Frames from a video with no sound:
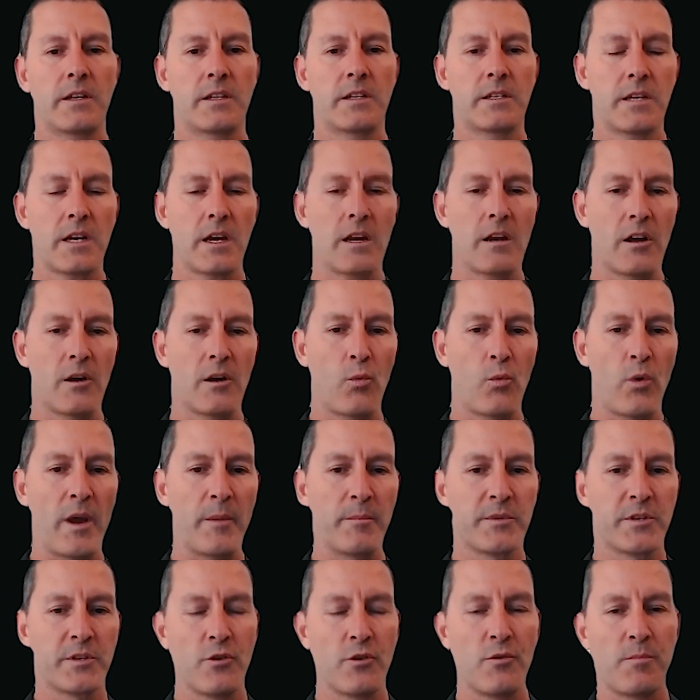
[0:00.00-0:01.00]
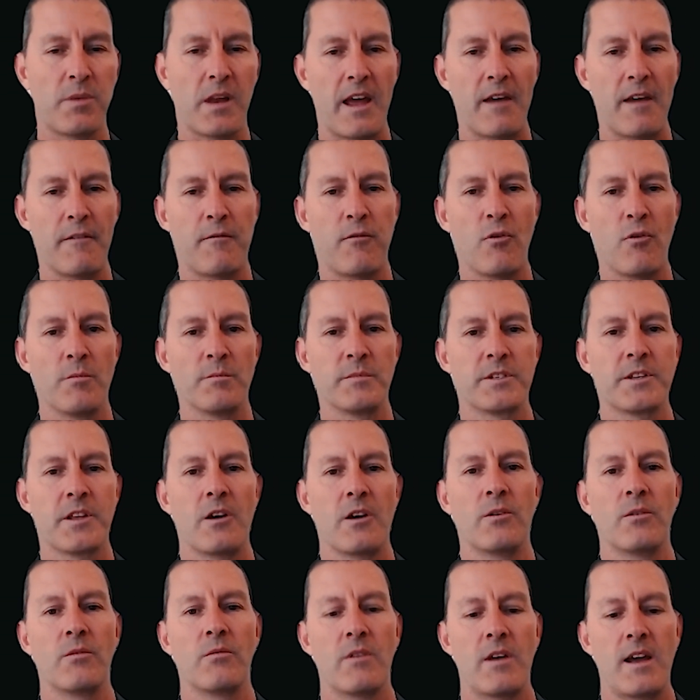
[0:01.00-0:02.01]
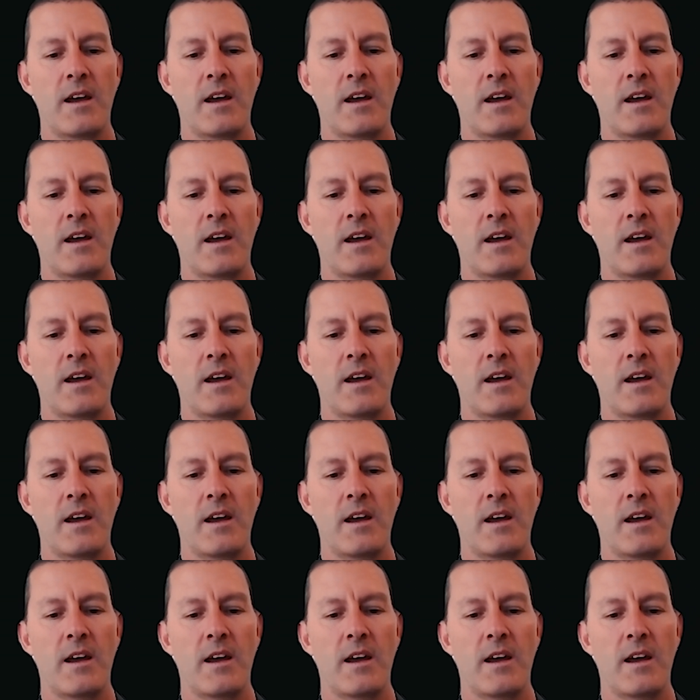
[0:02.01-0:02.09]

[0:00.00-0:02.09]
sound like Web 2 platforms though.